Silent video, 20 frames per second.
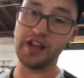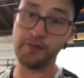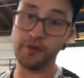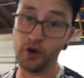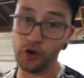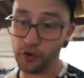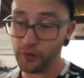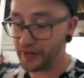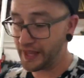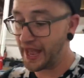you
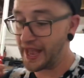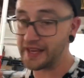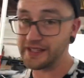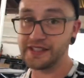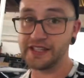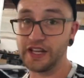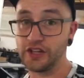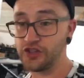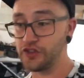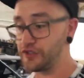go to a gas
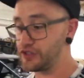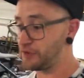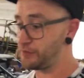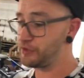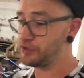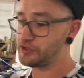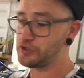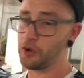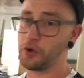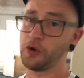station, it's gonna be
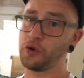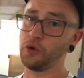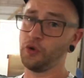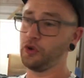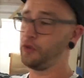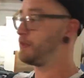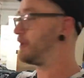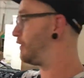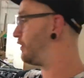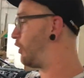so cool
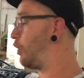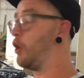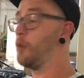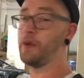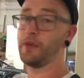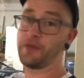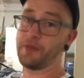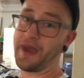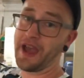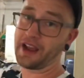to be able to open
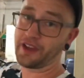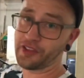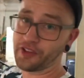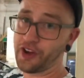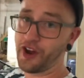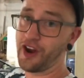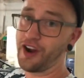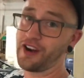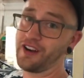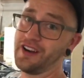up the back of the
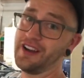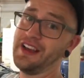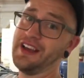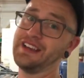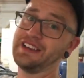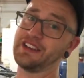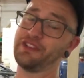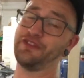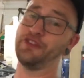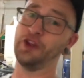car
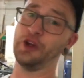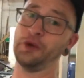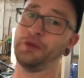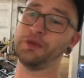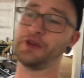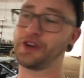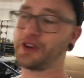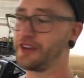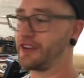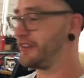to fill up
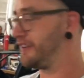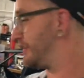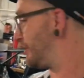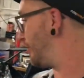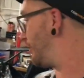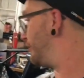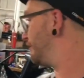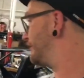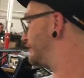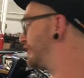your, you
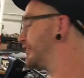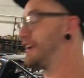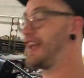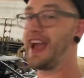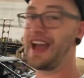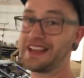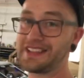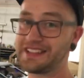know, your gas